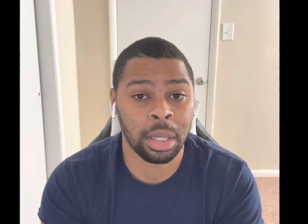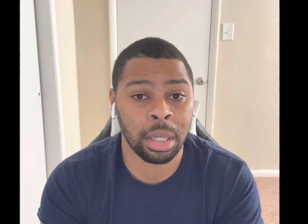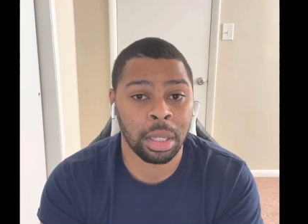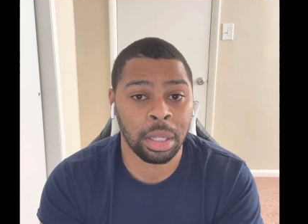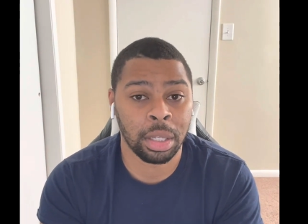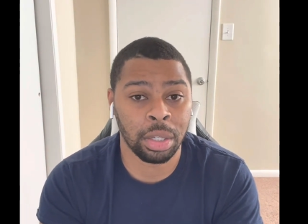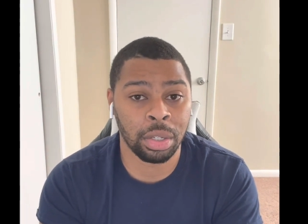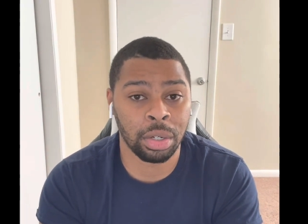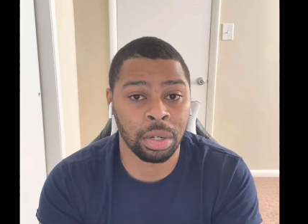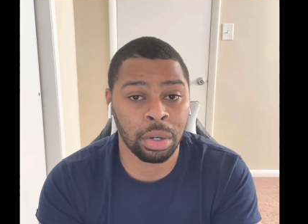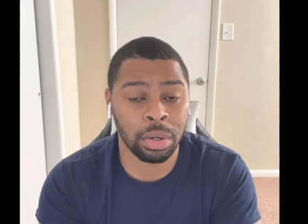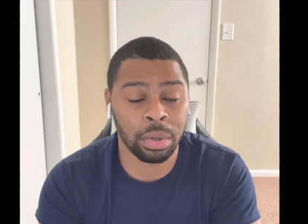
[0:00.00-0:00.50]

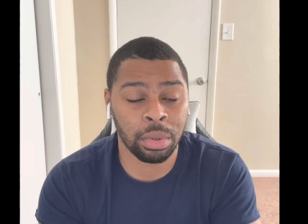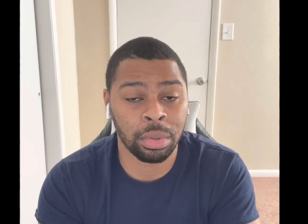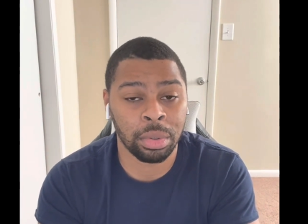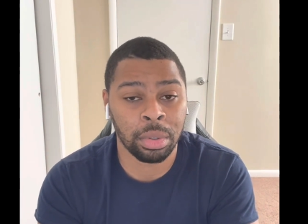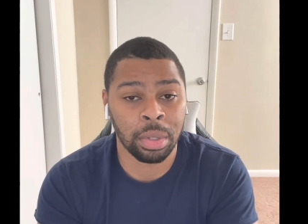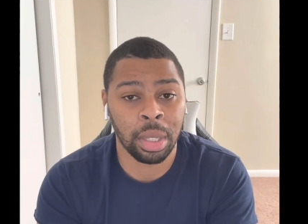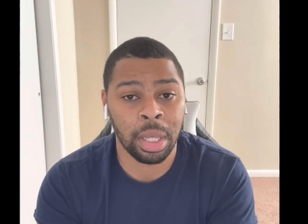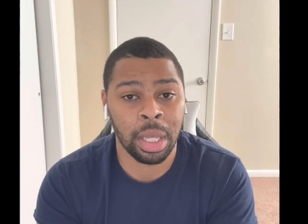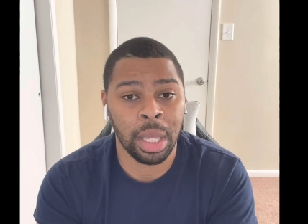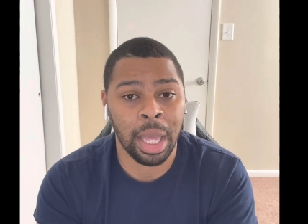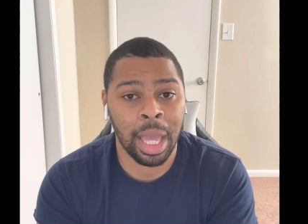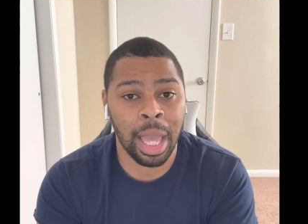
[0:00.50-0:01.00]

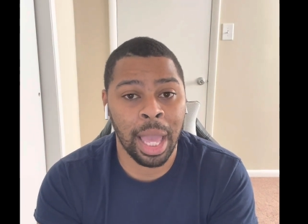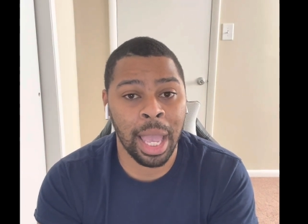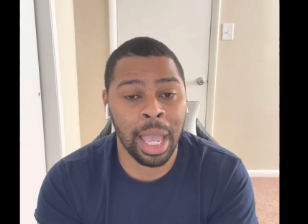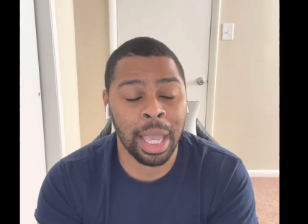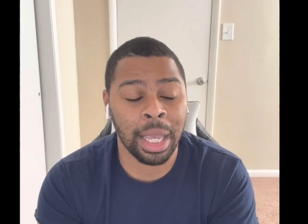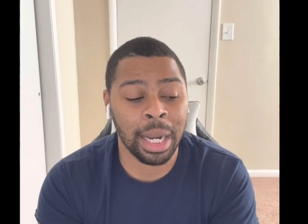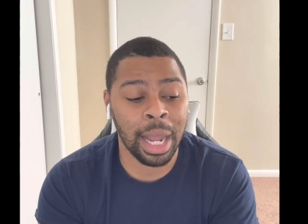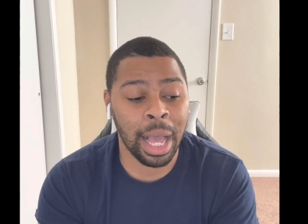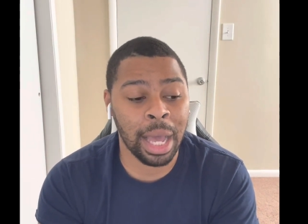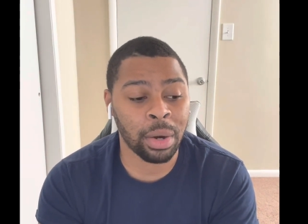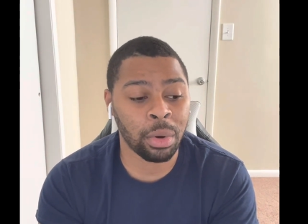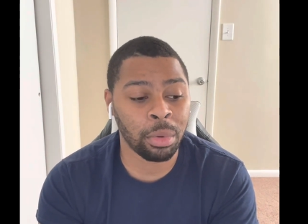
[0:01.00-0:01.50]

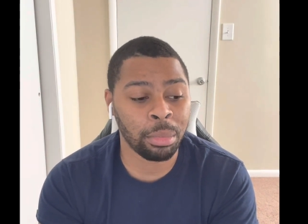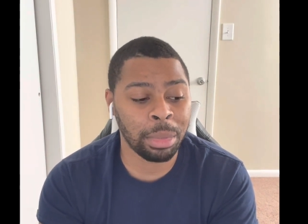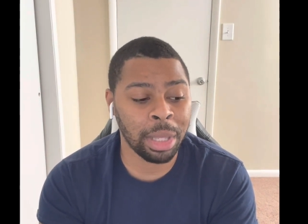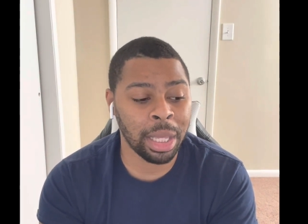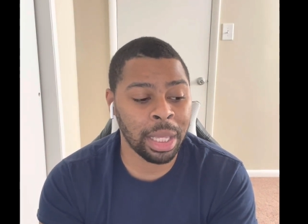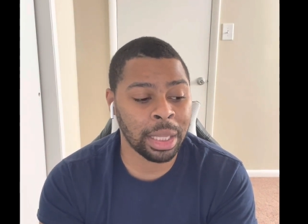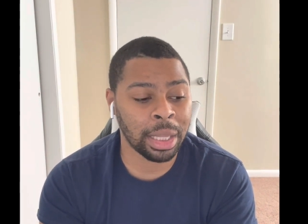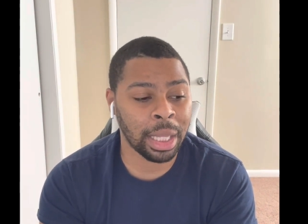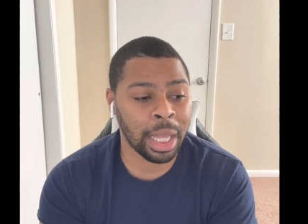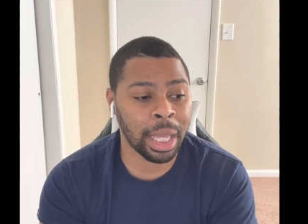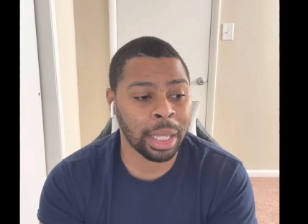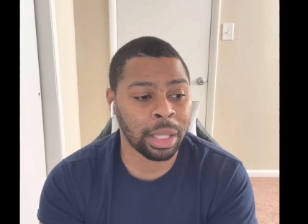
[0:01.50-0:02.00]
and I don't mean
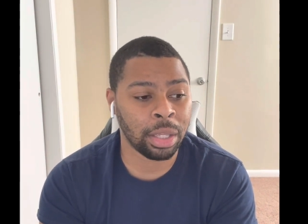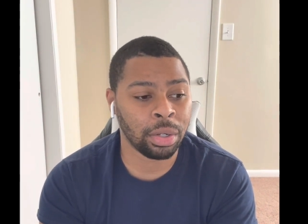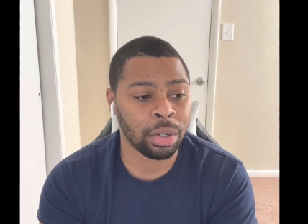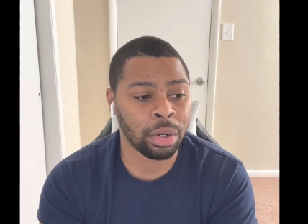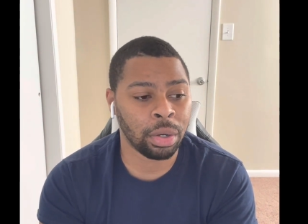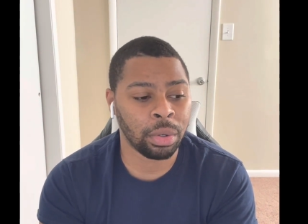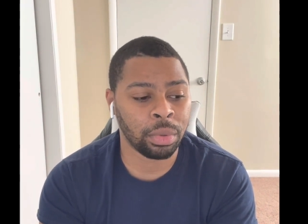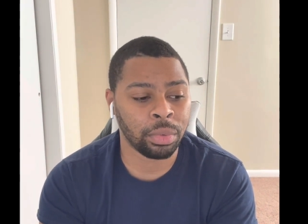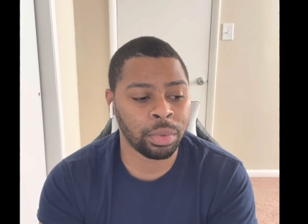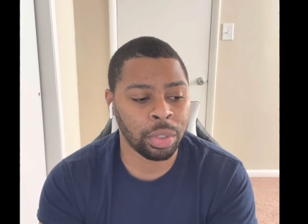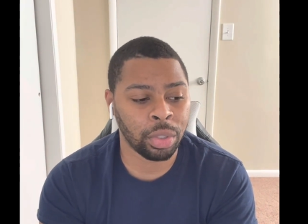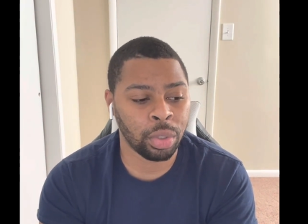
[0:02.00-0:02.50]
like,
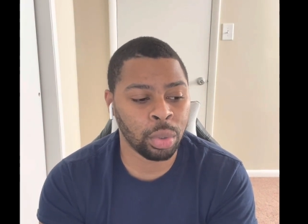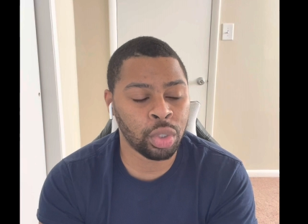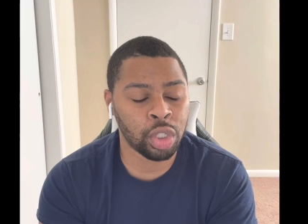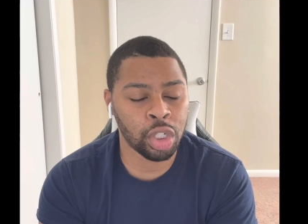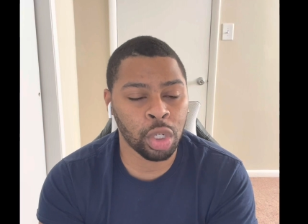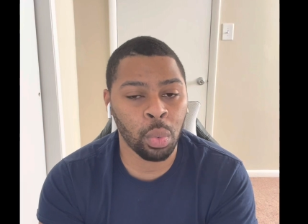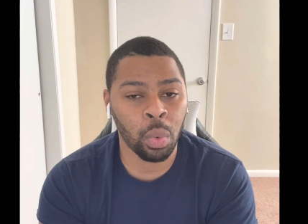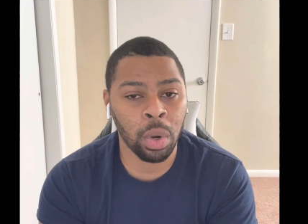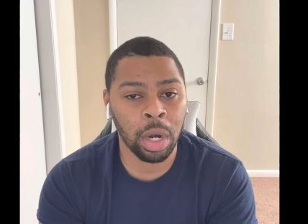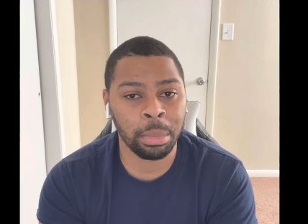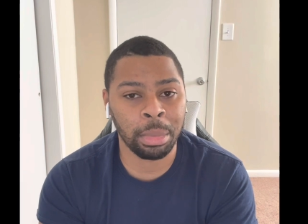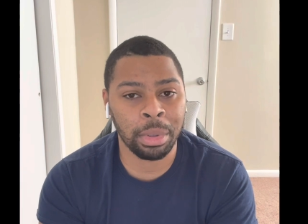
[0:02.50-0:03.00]
you should
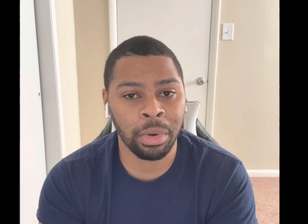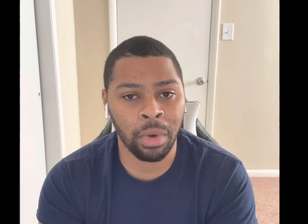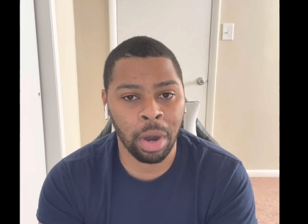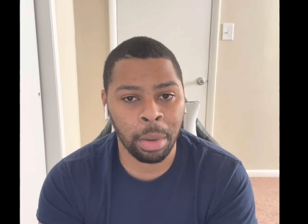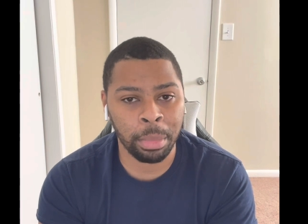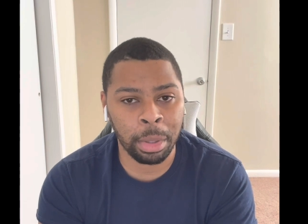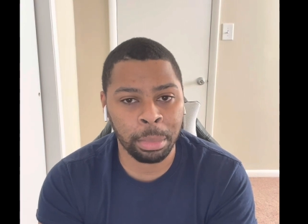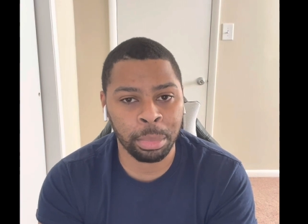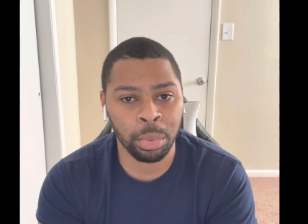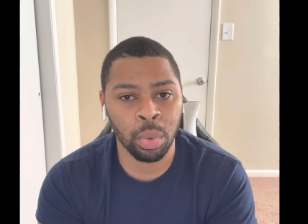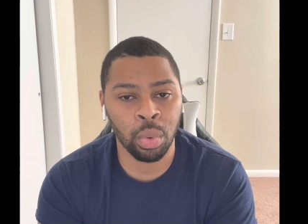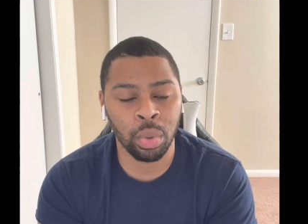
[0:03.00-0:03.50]
want to be around
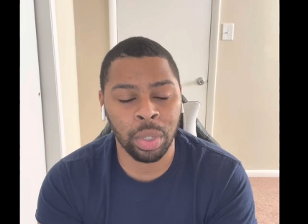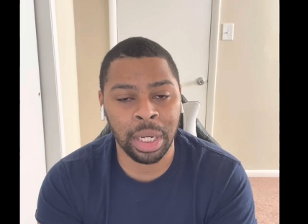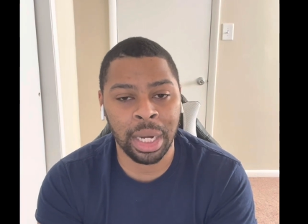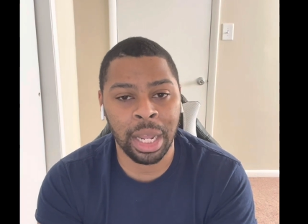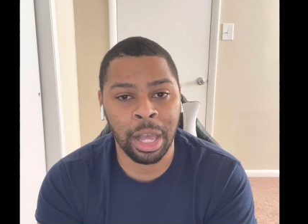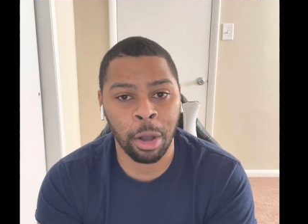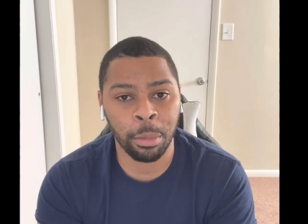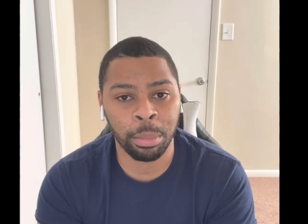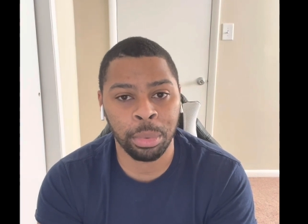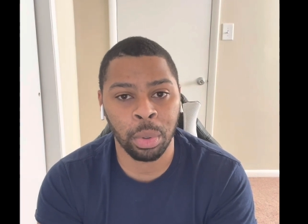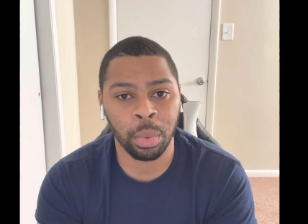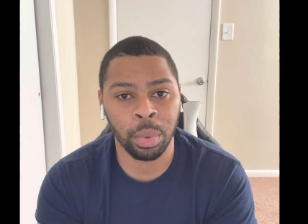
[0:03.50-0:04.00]
people who can
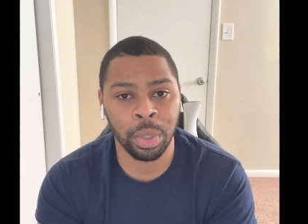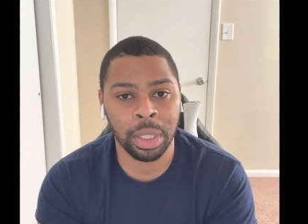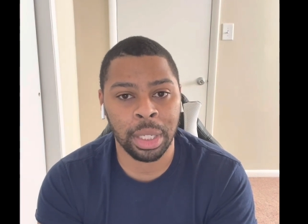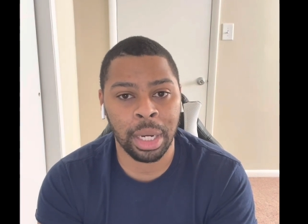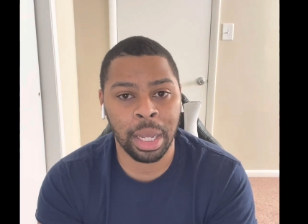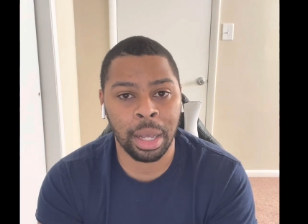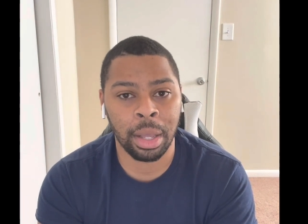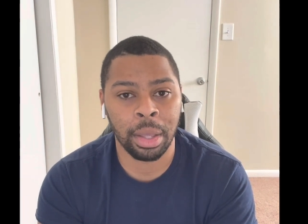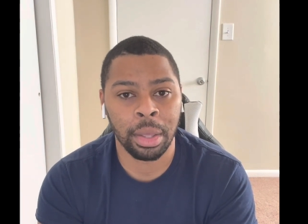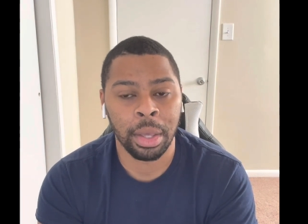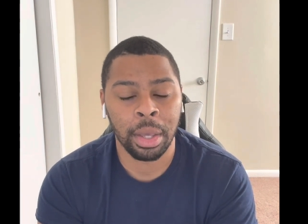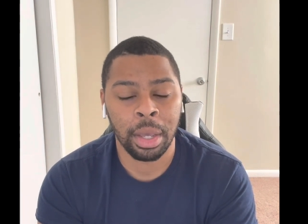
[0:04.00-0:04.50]
help you,
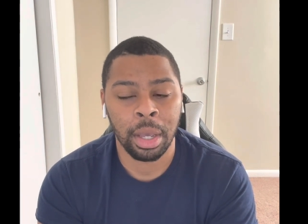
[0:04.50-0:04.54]
whatnot,